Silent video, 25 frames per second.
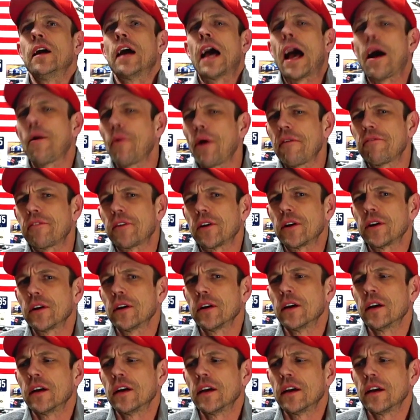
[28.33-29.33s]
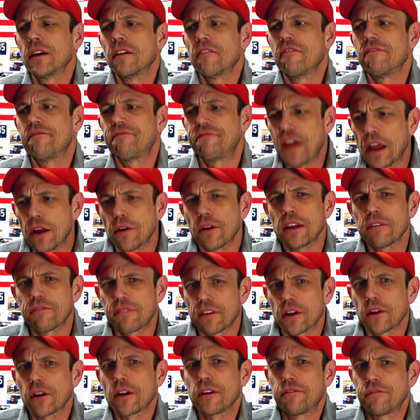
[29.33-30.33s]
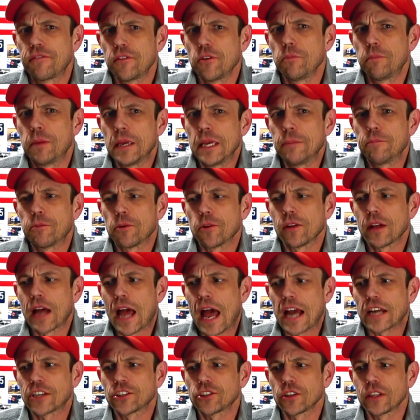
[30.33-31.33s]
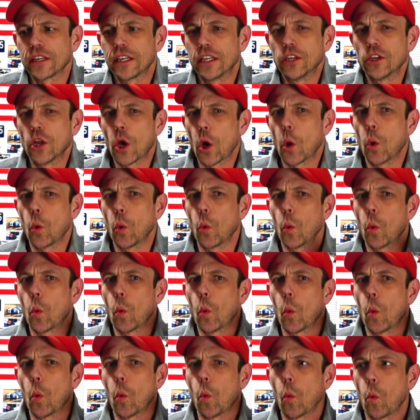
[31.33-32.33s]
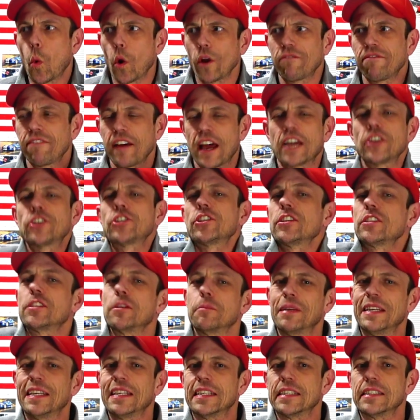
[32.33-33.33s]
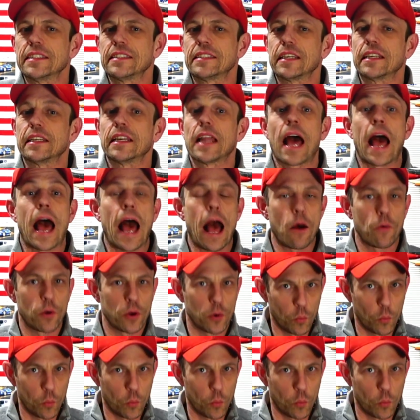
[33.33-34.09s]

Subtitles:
However, very, very few people actually know what fascism is and how it